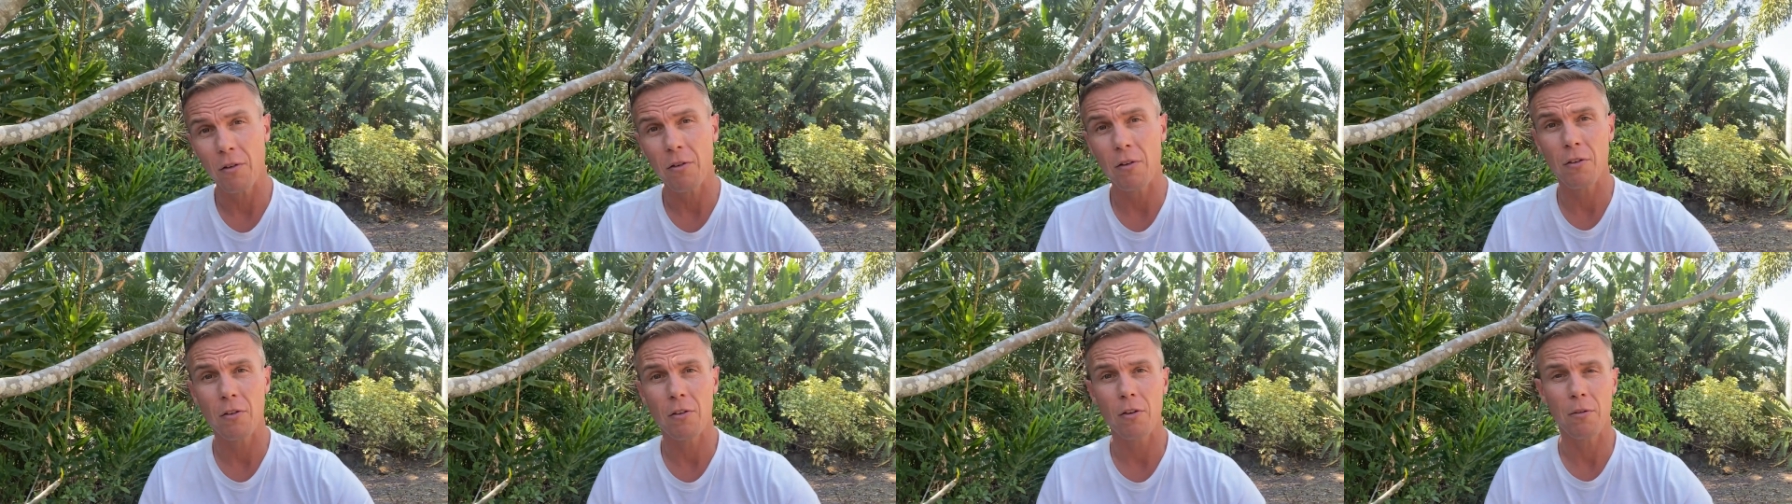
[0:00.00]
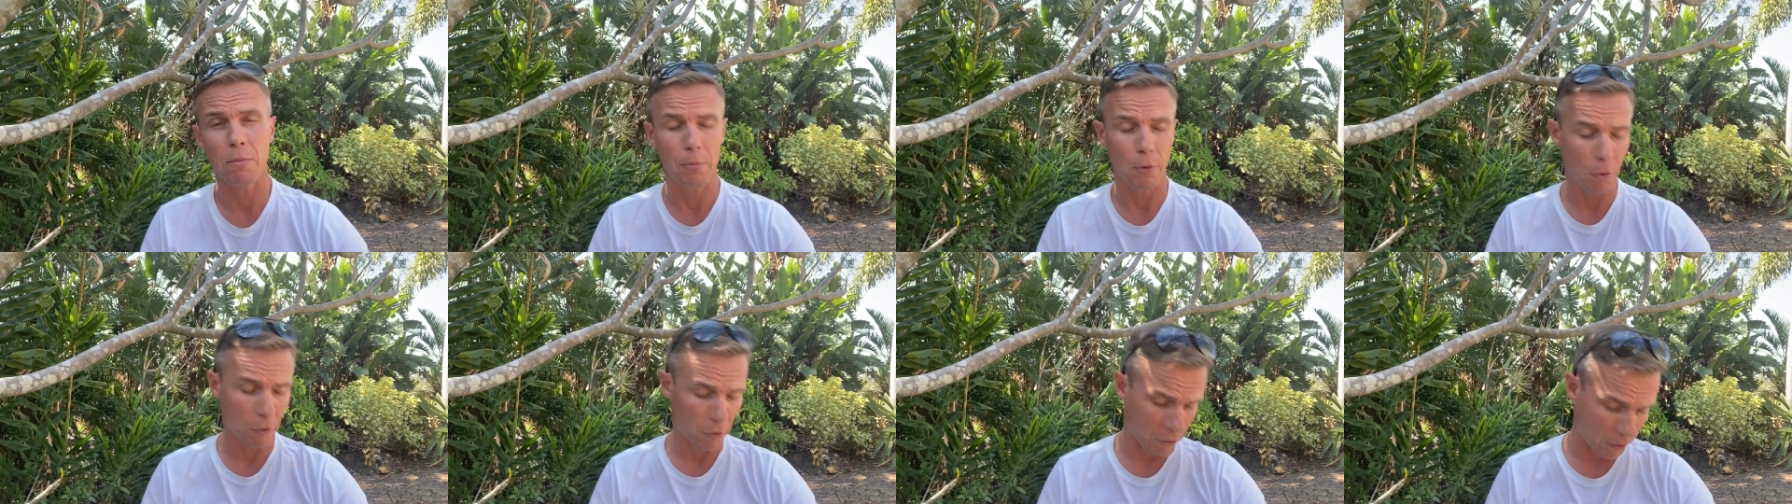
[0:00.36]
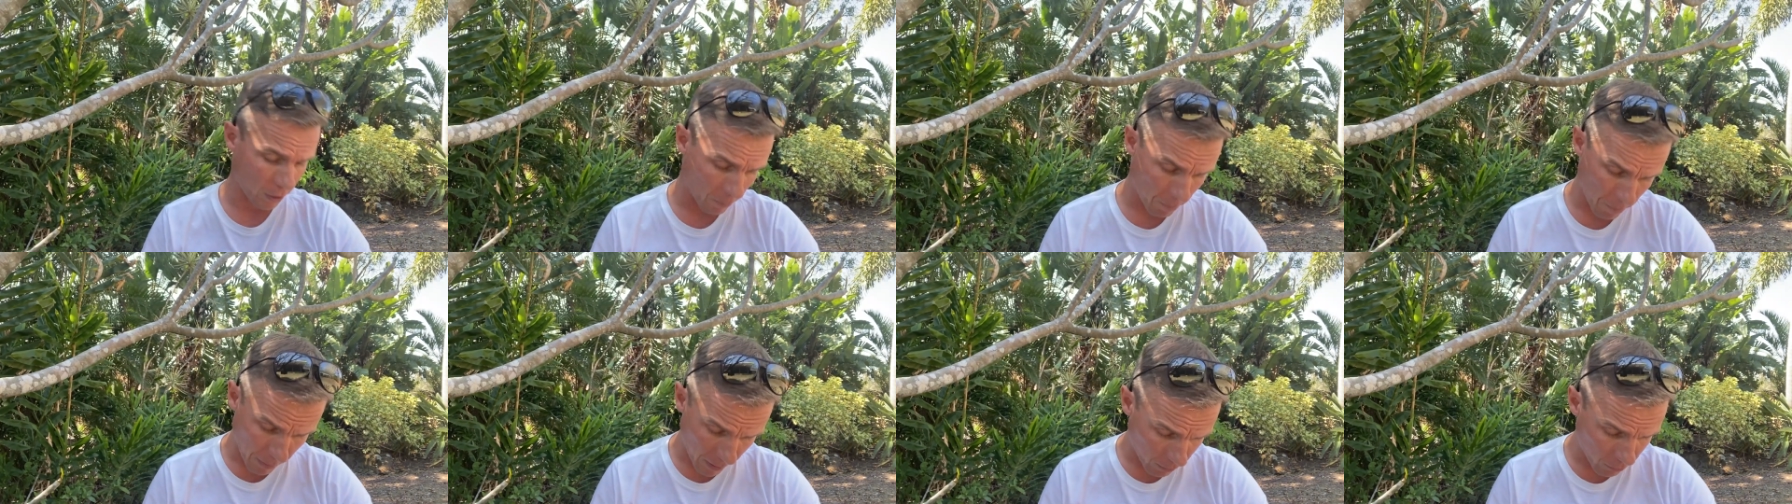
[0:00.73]
This is just
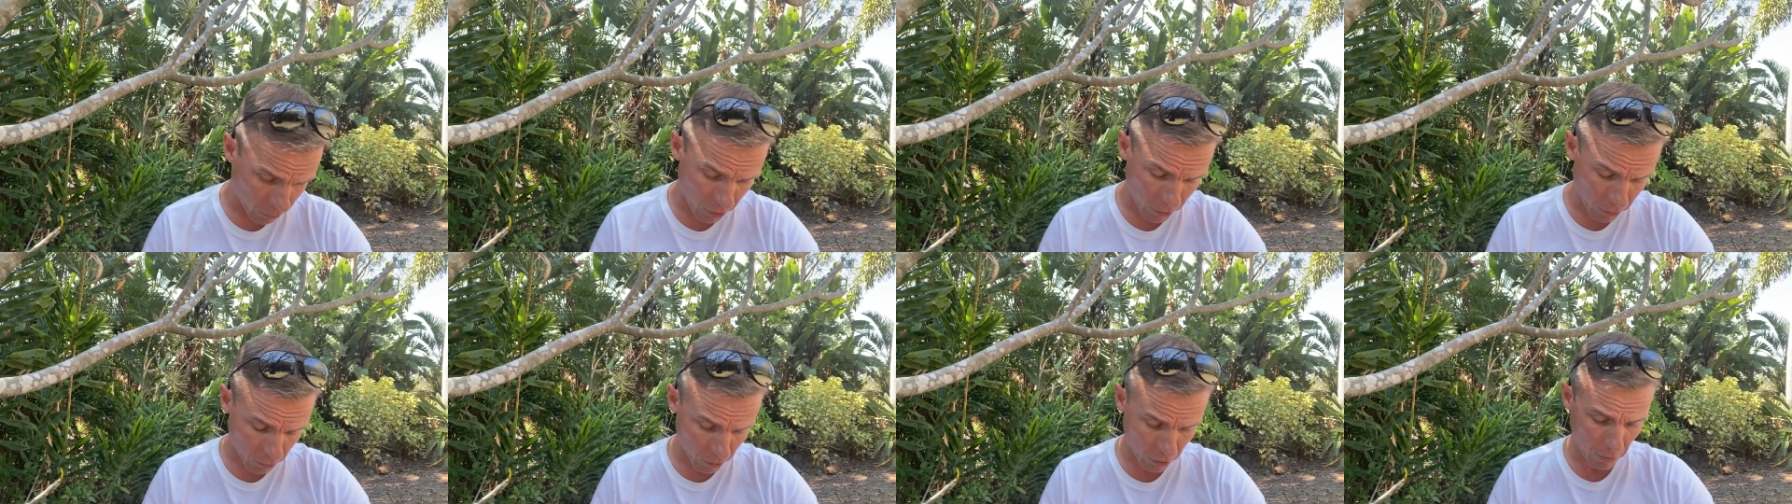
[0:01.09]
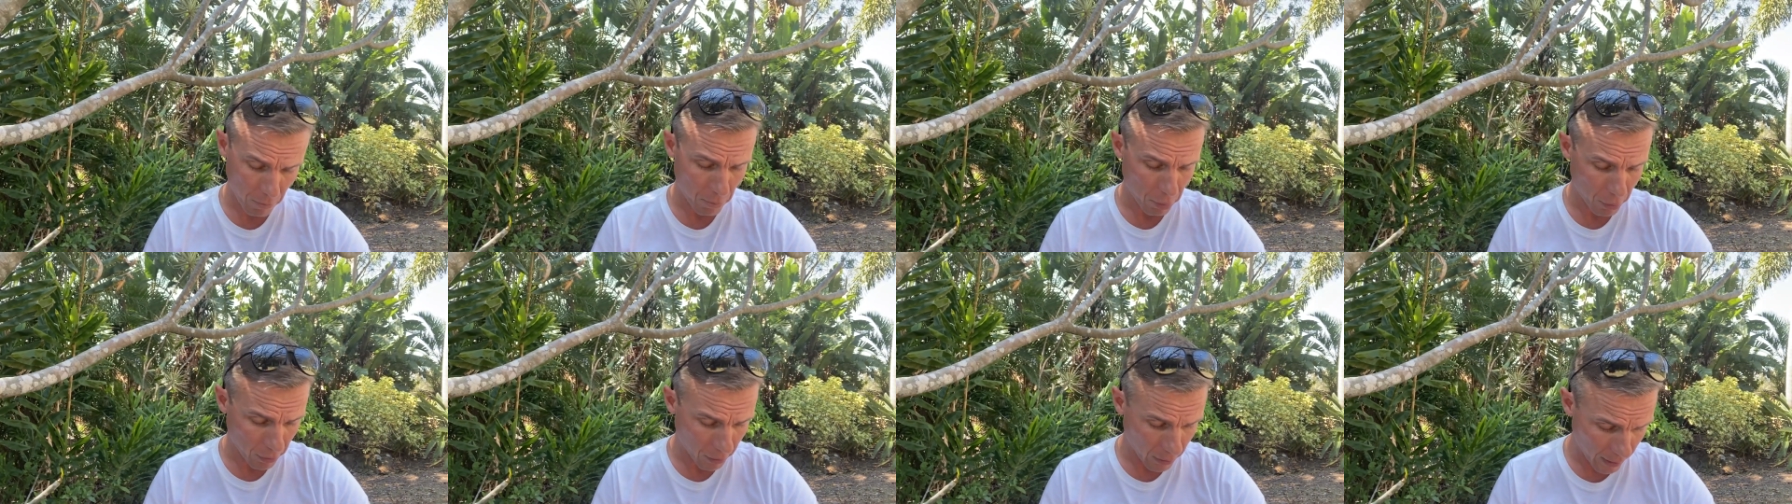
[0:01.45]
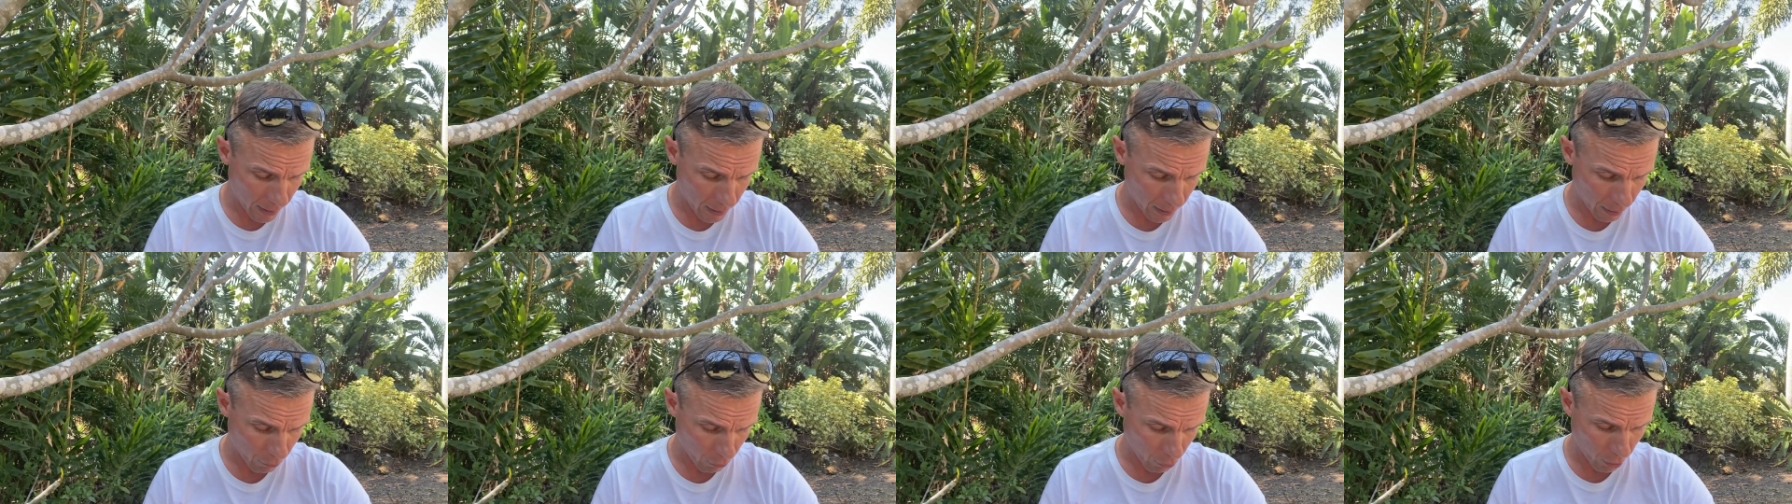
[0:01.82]
bullshit. It's just
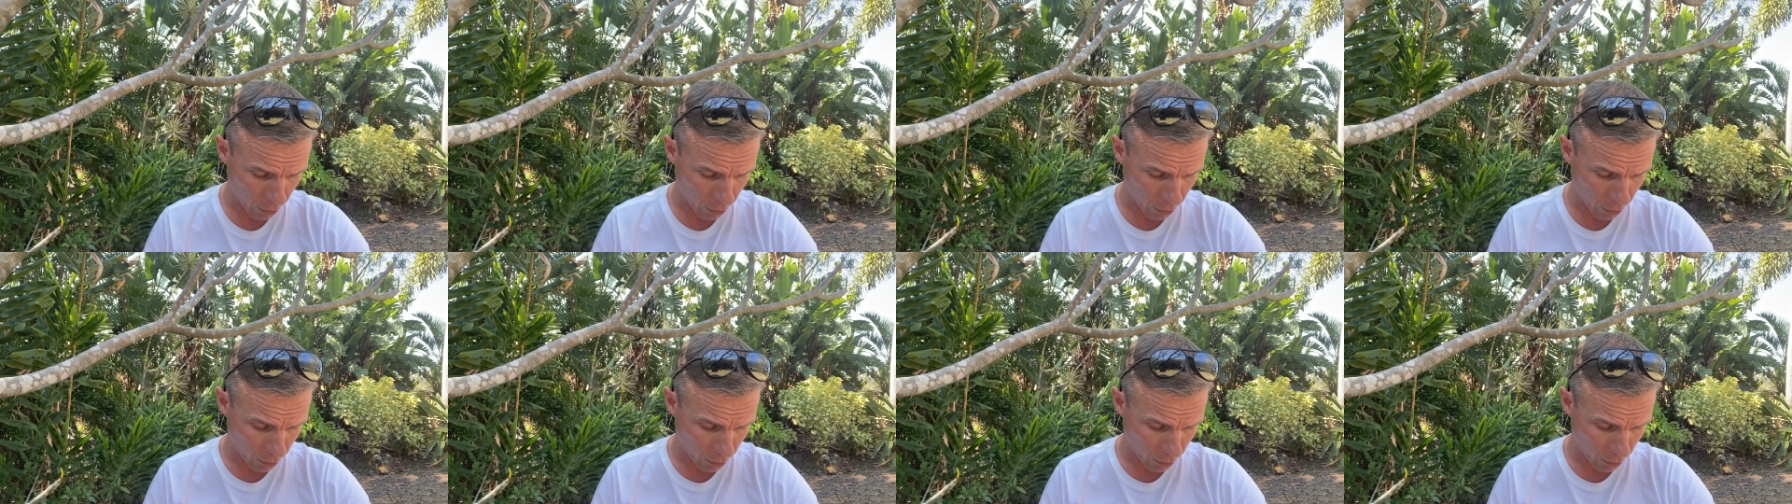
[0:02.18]
completely